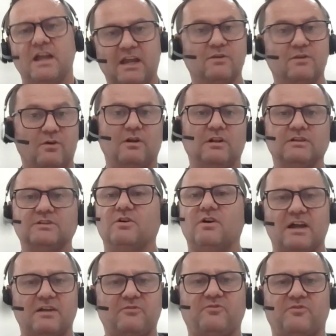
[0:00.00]
And although
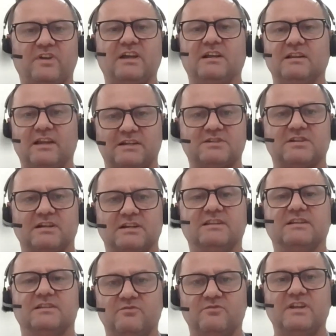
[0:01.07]
I feel actually
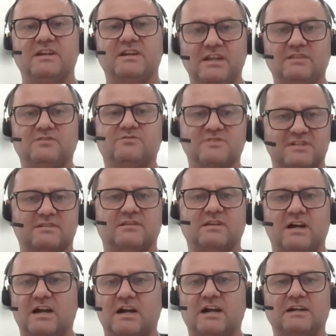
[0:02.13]
that we need to
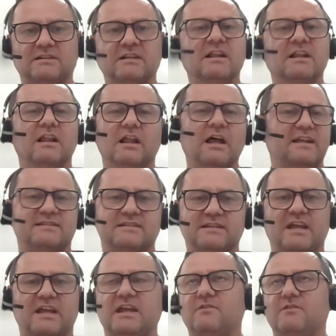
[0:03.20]
start, let's
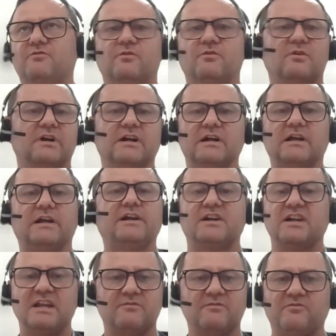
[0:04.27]
say, for a
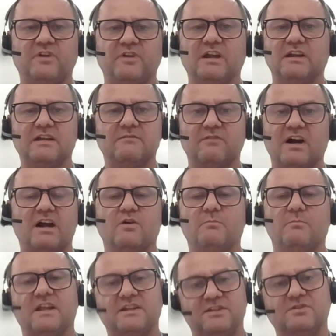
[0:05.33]
greenfield
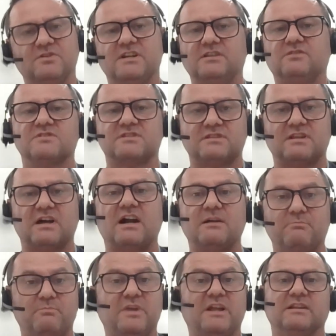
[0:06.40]
environment, you need to
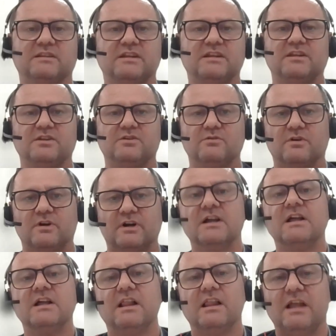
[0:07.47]
start building your,
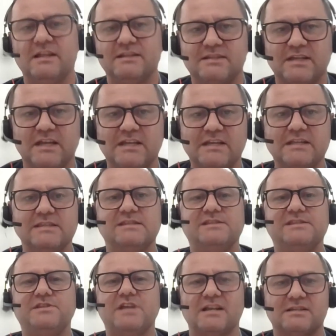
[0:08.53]
let's say,
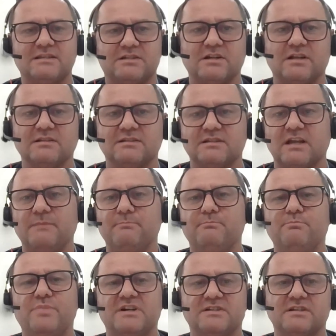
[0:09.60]
industrial
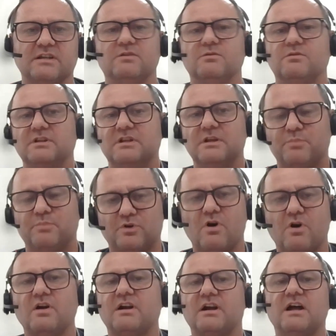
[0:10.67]
cybersecurity
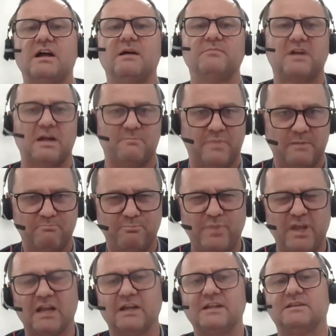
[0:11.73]
program,
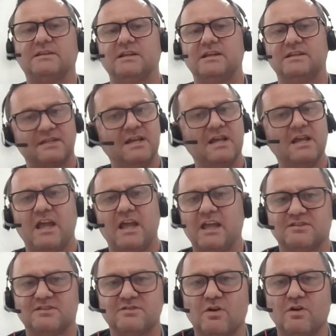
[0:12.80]
capabilities,
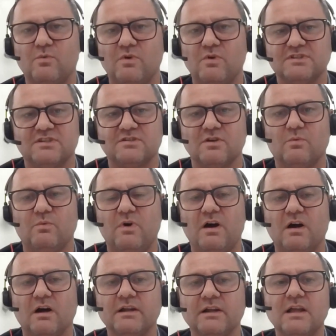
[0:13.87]
and so
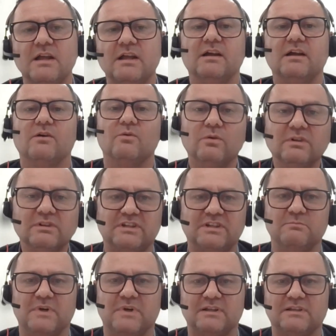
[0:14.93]
on.
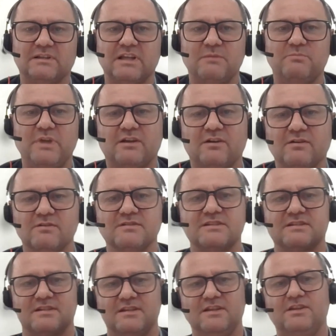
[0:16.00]
Ultimately,
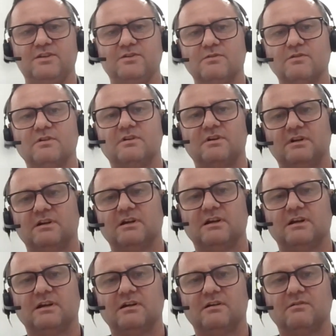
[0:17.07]
because your,
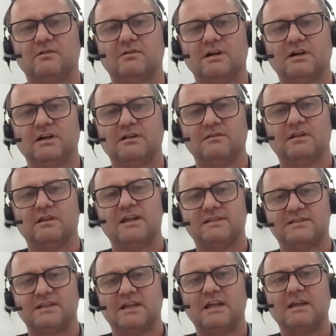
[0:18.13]

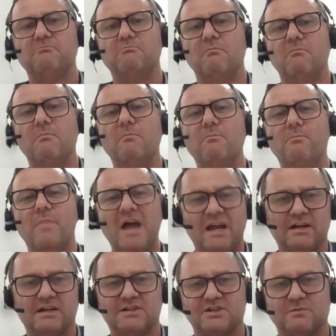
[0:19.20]
let's say,
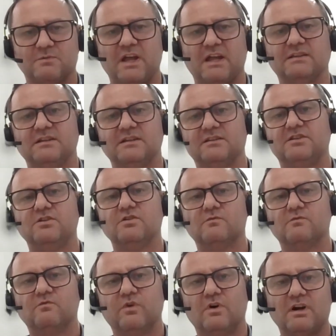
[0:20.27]
management that
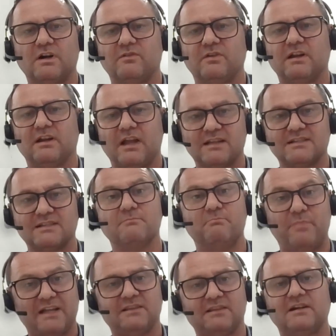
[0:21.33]
you work with has a
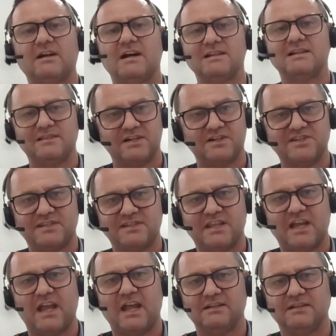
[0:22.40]
better
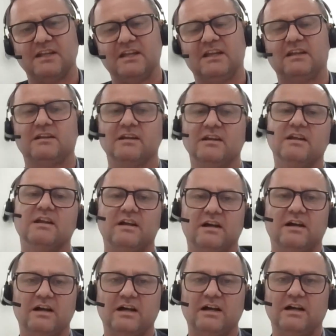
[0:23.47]
understanding
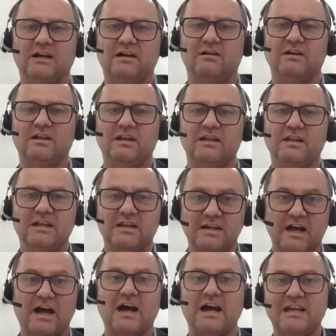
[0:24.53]

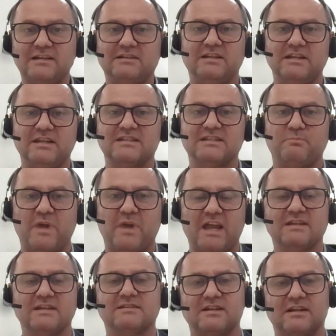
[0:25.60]
in IT
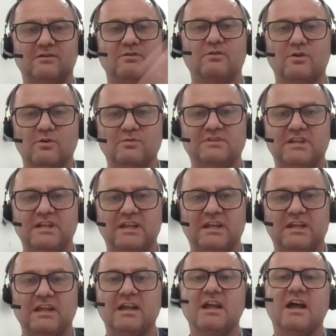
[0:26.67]
space than
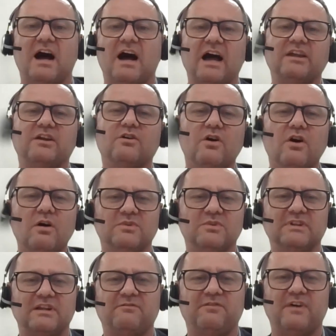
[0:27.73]
OT, I
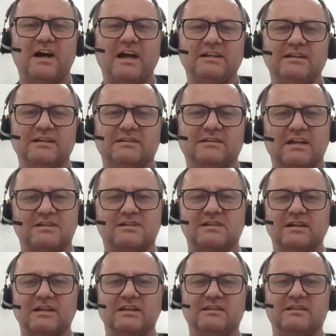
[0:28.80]
commonly find that
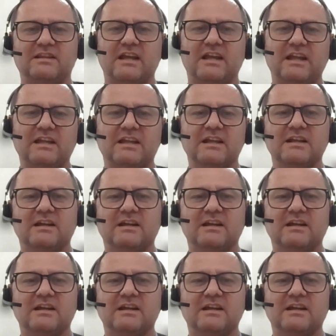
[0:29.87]
actually they